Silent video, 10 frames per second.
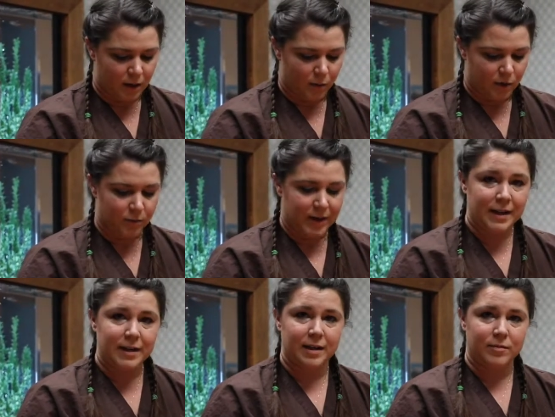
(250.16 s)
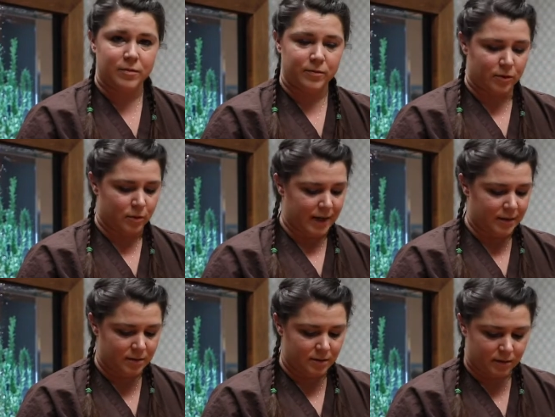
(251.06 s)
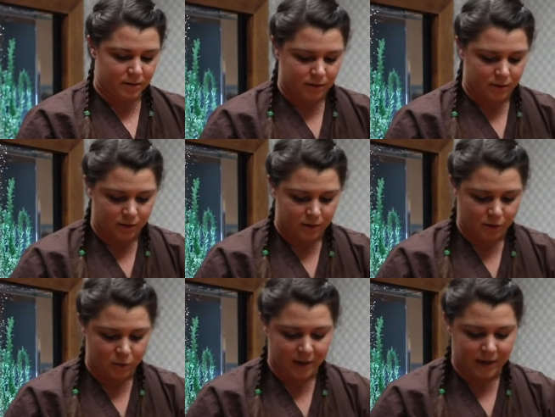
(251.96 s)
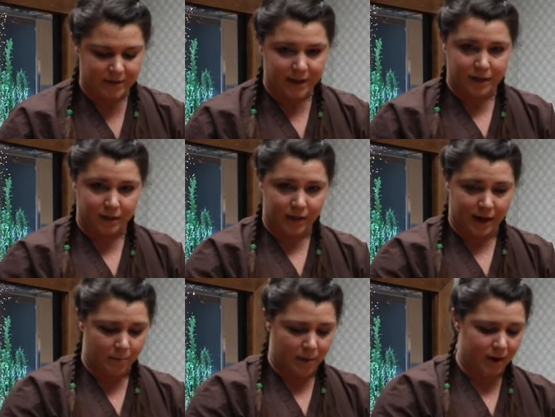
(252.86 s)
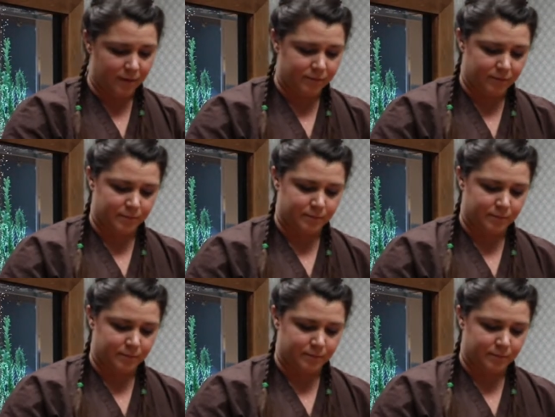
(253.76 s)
When you're ready to give the fluids, you'll want to take your cap off.